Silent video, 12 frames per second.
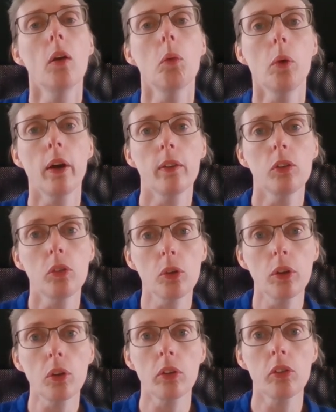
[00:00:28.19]
whereas a
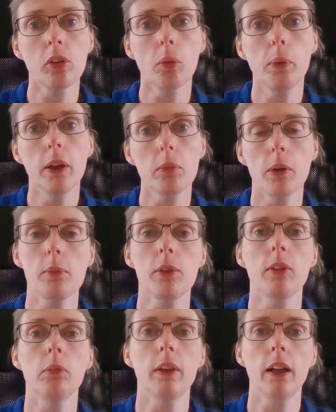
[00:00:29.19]
joint honours topic might be
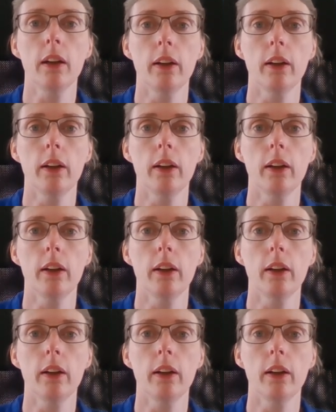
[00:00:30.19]
something